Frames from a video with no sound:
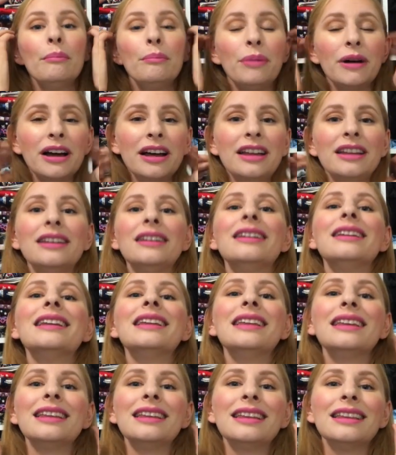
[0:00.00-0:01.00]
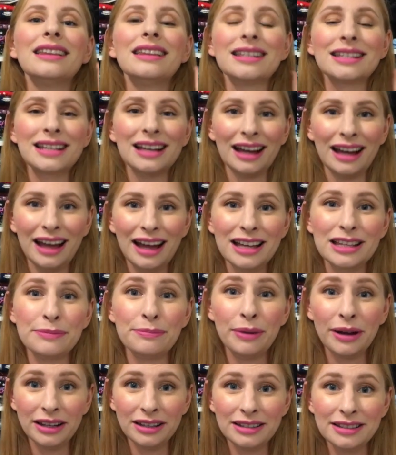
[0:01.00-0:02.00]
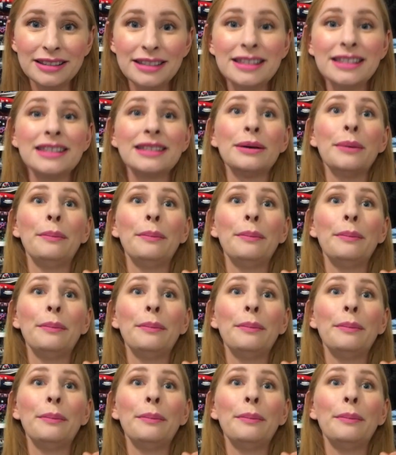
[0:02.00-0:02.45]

But this guy has buttons